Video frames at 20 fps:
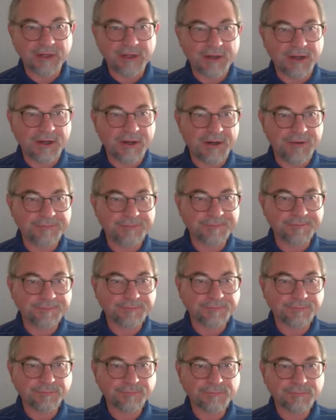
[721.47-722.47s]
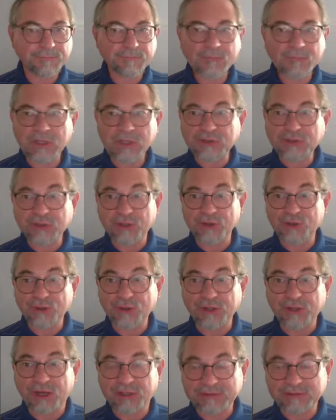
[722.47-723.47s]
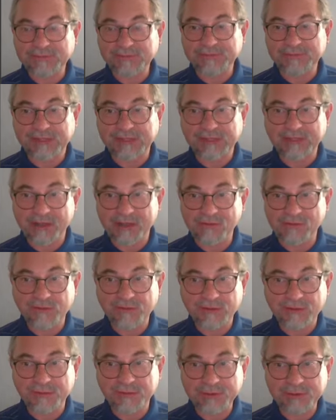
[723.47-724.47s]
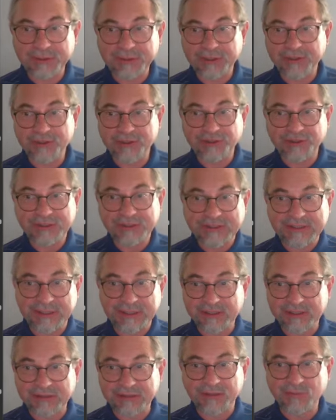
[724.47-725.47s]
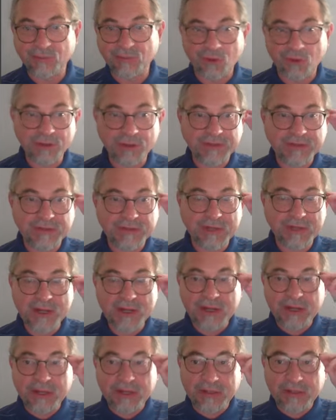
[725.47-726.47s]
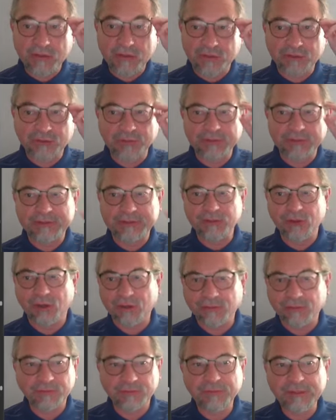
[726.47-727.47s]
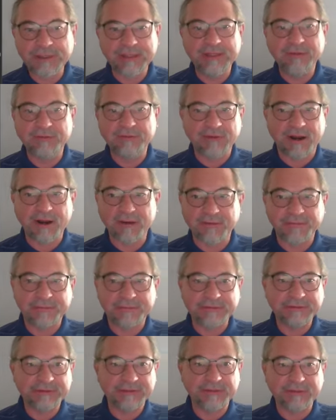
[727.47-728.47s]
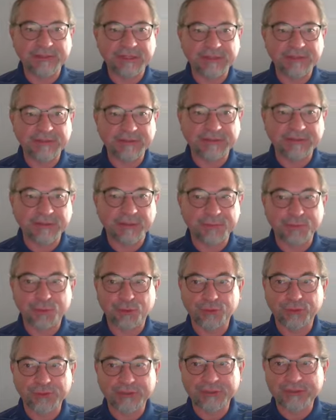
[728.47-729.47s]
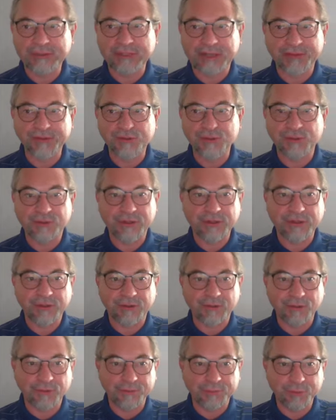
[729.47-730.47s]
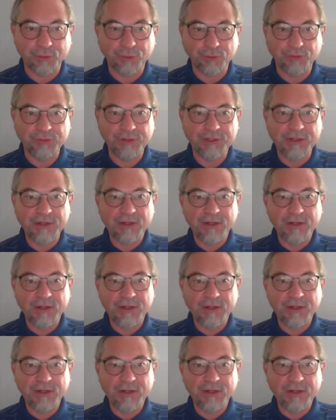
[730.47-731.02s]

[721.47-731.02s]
Um, so I could ask for that algorithm, but I just said it in words. It also is not really relevant, so that's a subroutine that you can compute.